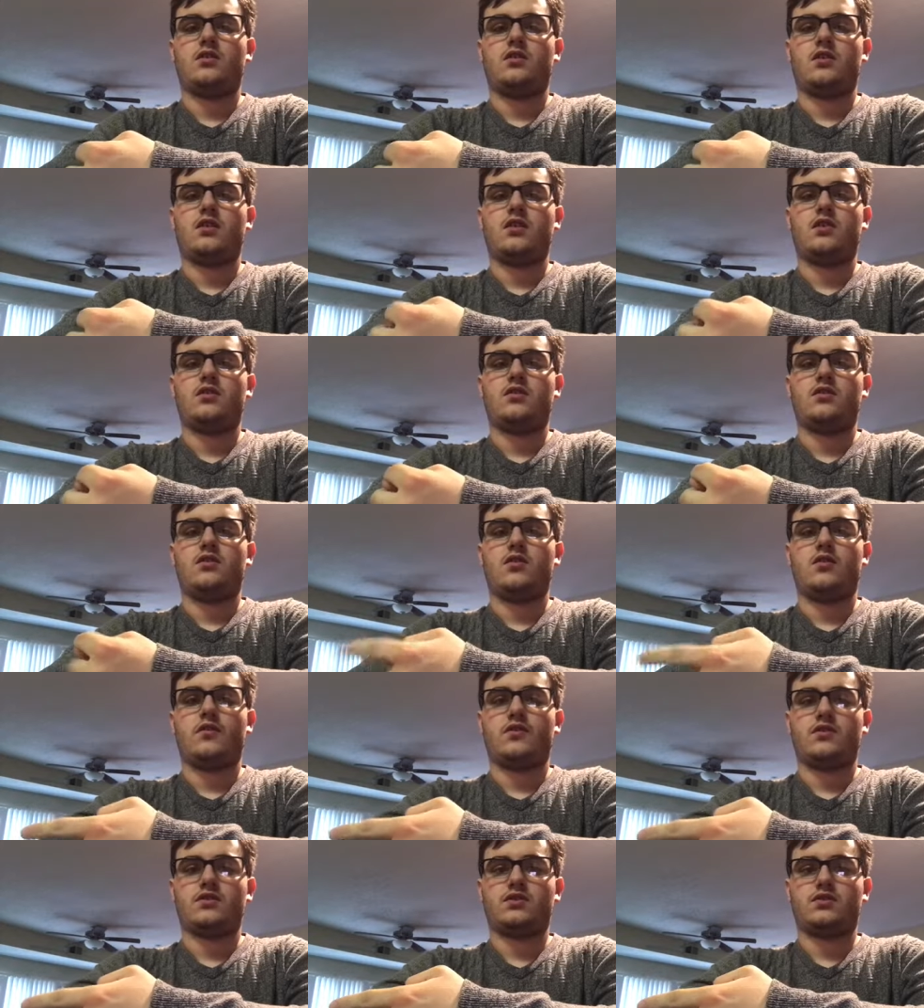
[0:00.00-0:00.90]
at
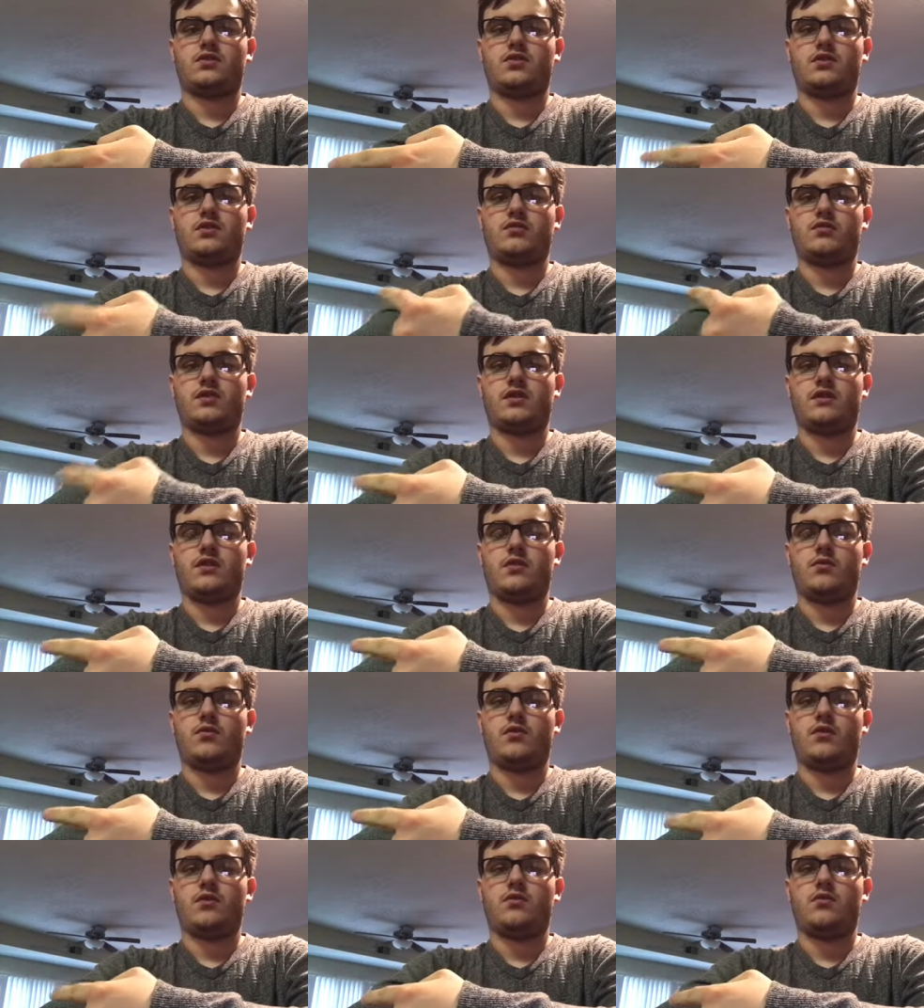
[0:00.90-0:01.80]
Universal Studios
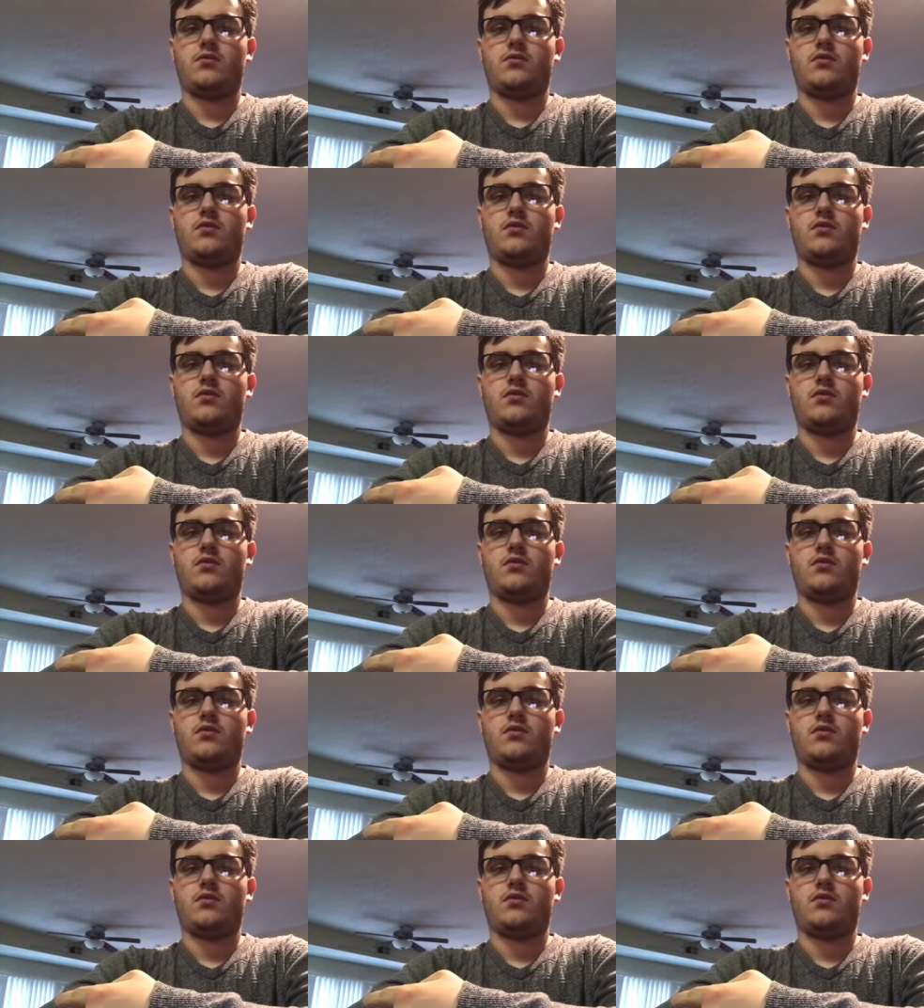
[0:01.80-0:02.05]
Hollywood,